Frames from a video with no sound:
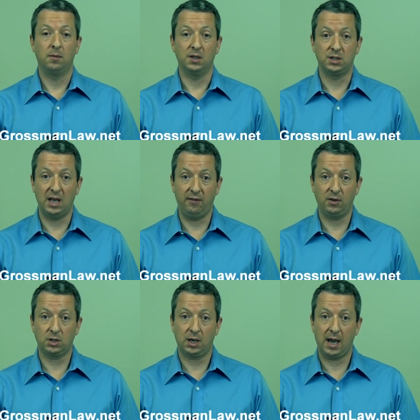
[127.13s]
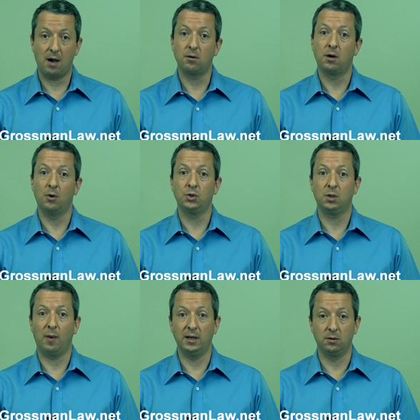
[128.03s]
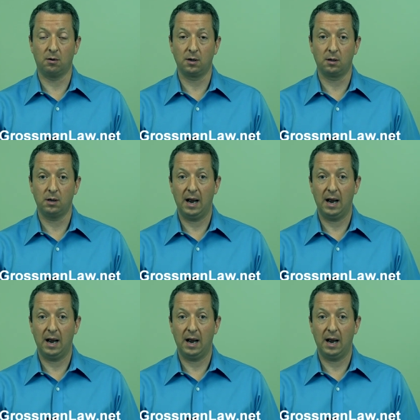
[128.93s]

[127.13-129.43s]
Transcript: the savings account goes to my daughter